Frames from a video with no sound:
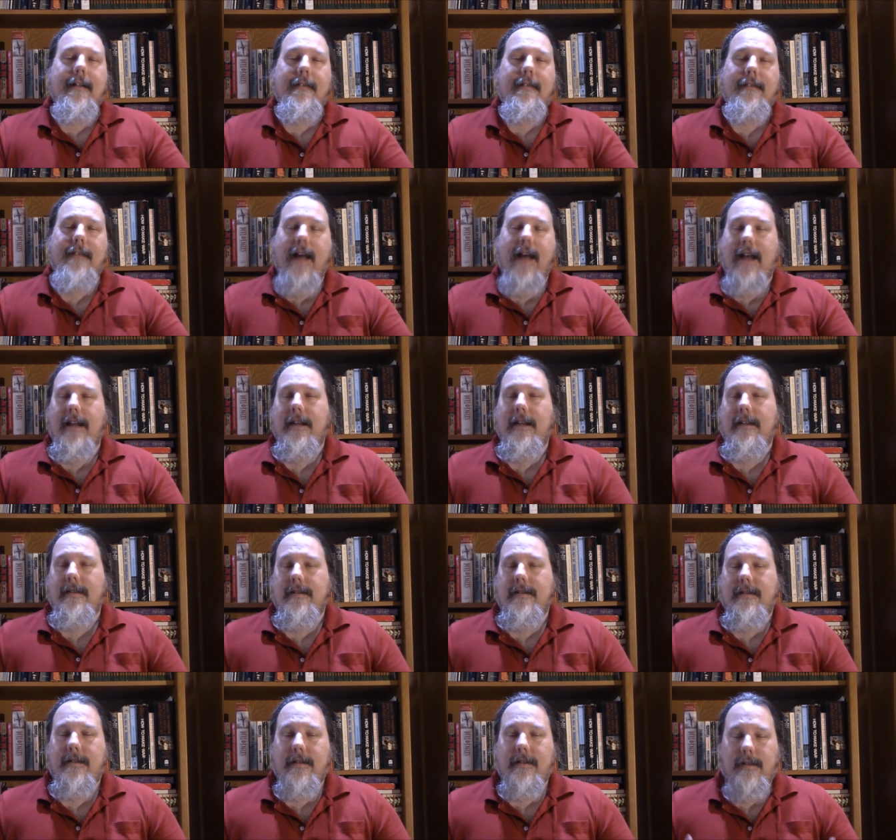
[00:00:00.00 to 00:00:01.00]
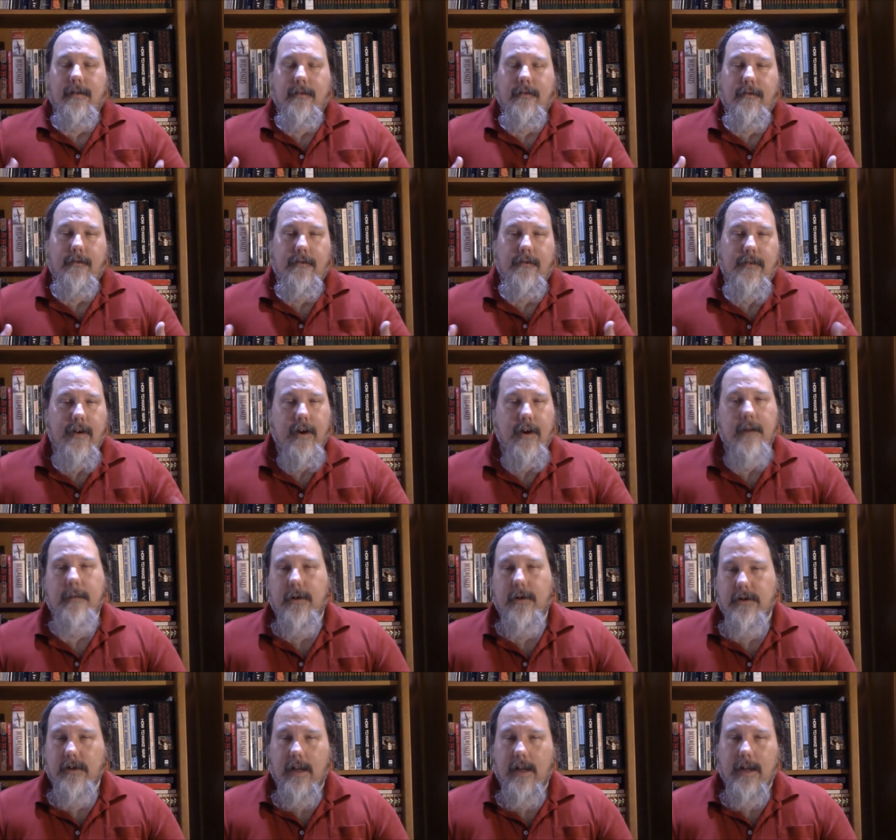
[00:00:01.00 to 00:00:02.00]
That is very
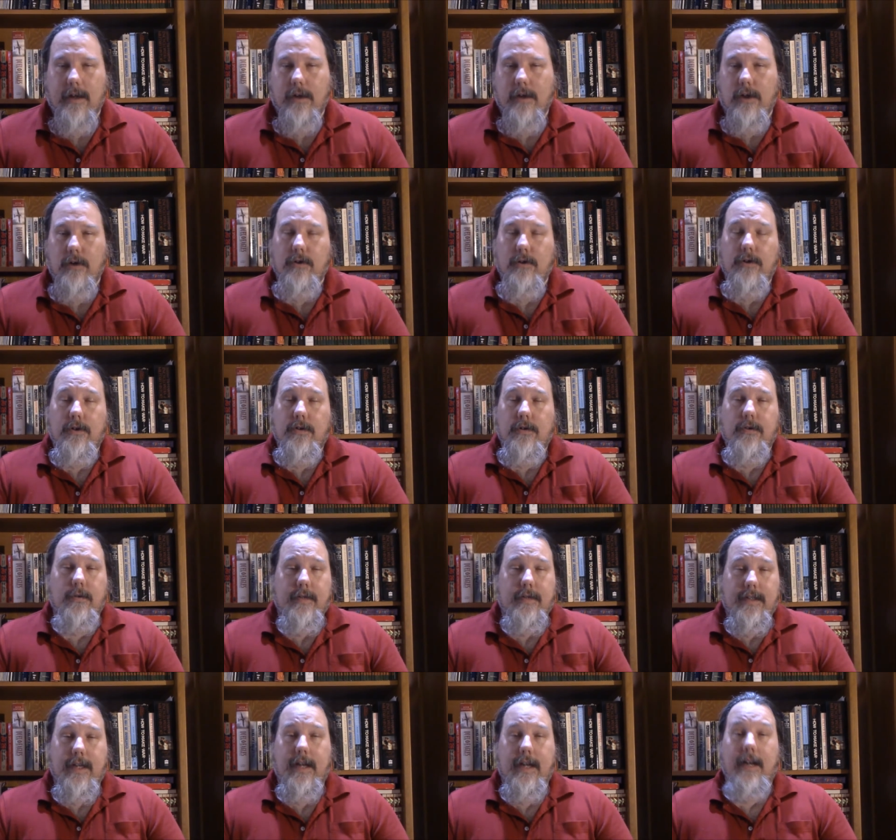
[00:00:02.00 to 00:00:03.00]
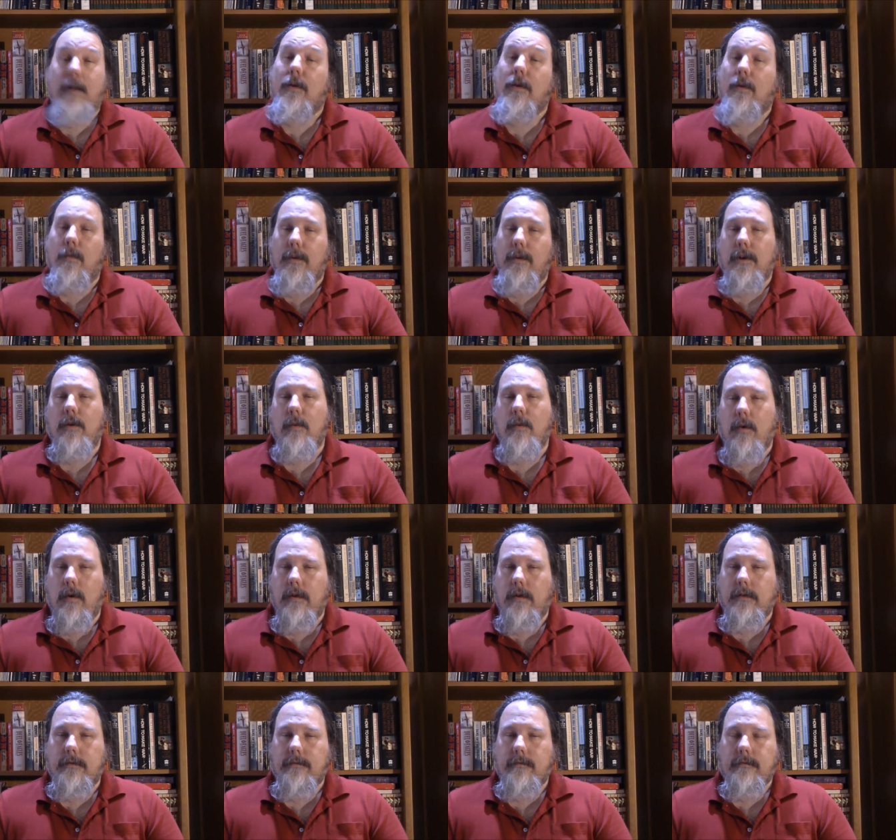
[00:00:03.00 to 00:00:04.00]
much like you see in the real
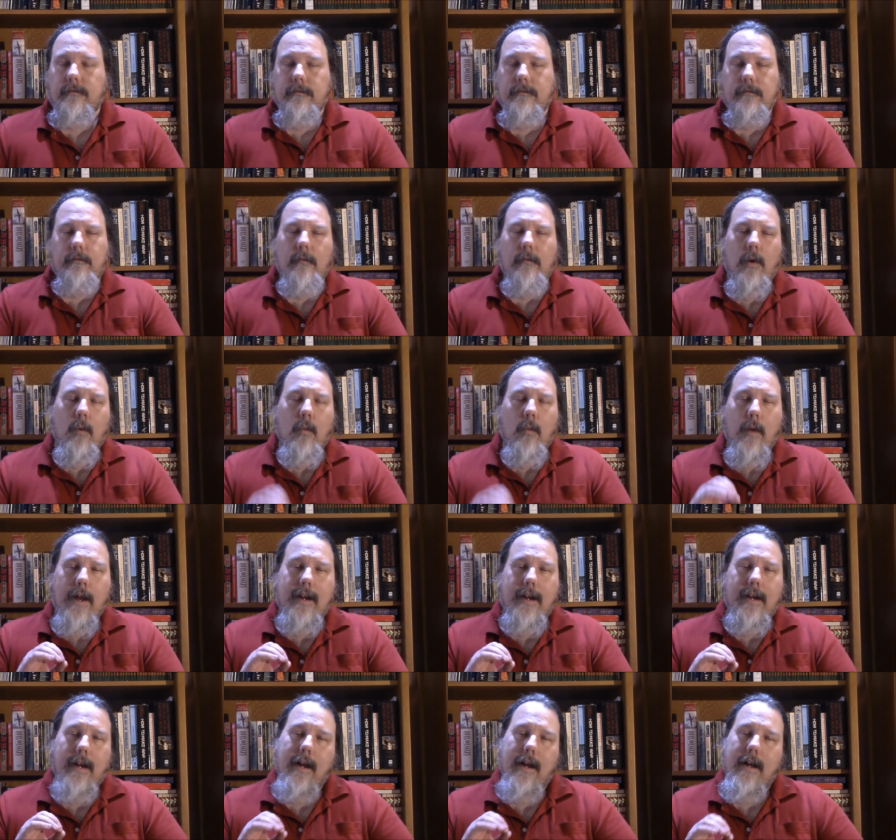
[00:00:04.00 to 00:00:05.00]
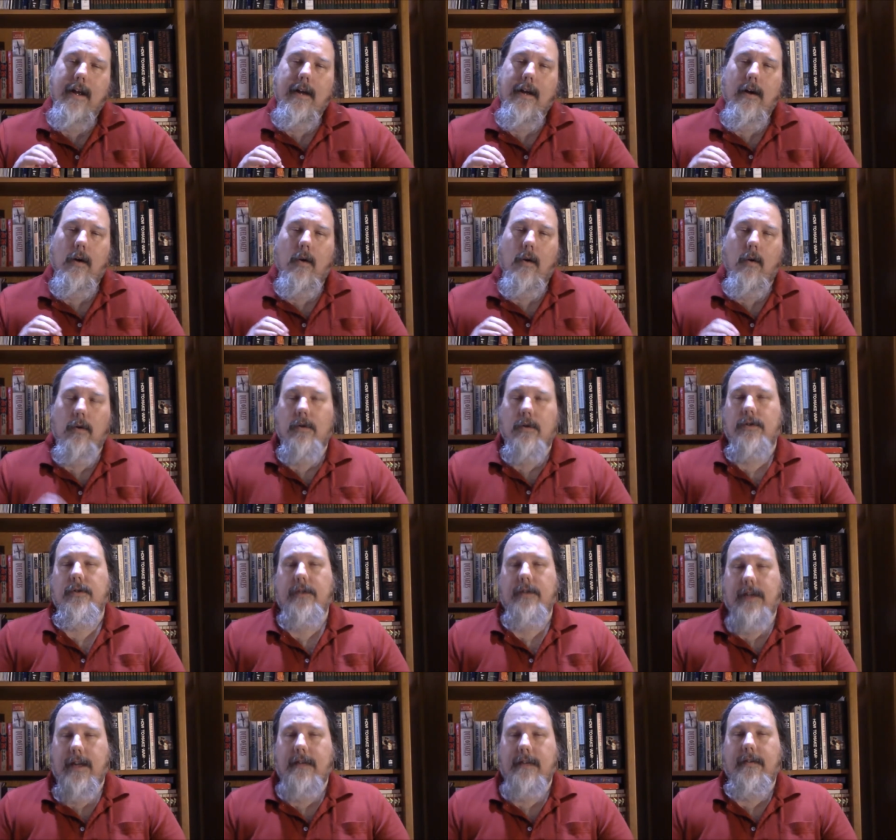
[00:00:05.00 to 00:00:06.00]
world. When orders are
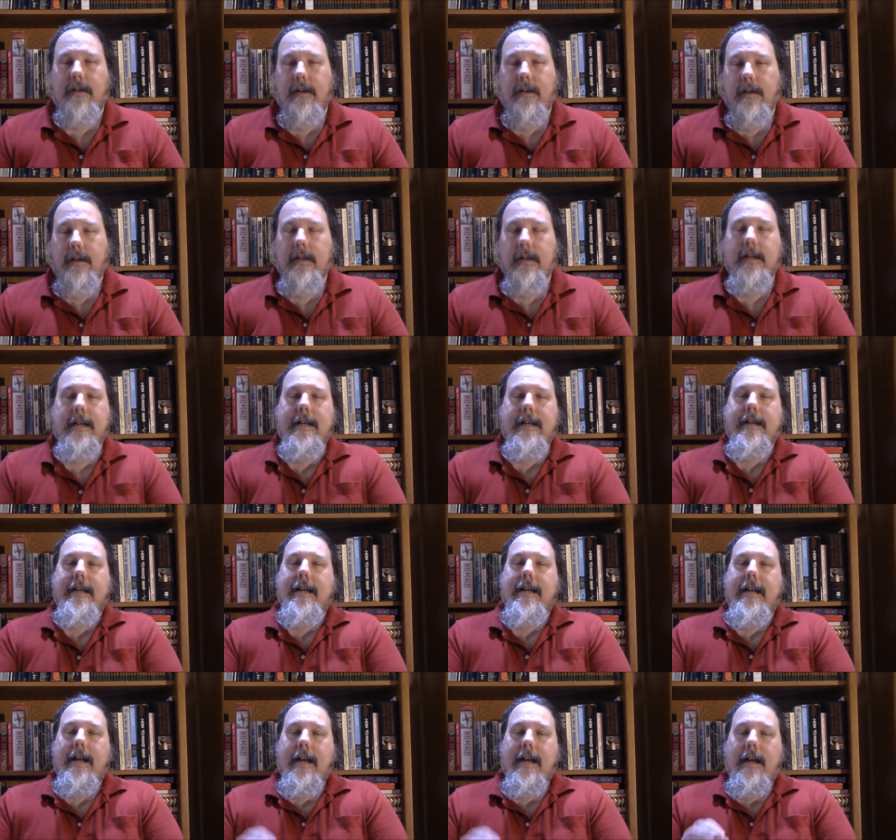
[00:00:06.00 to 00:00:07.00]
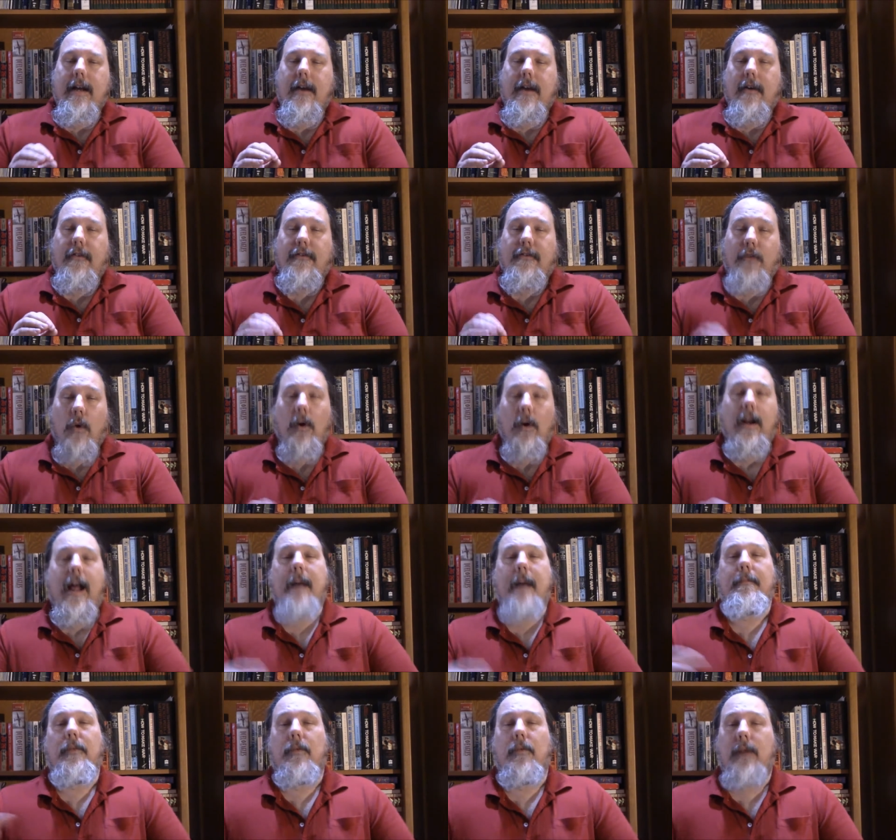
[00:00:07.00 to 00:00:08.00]
given for an
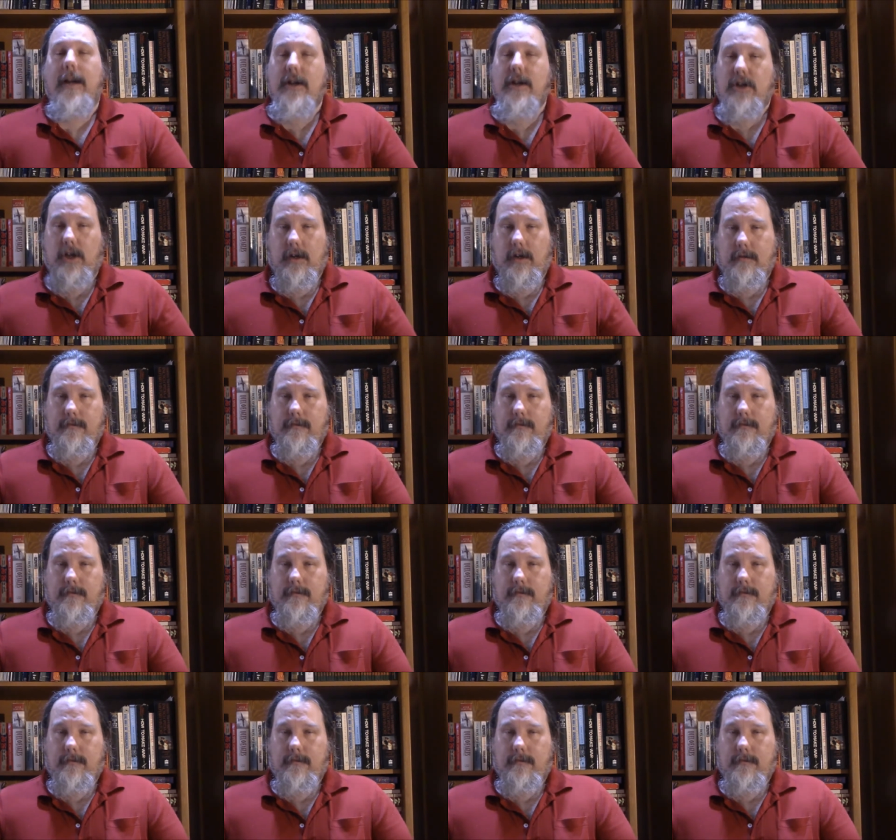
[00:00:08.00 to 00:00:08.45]
operation,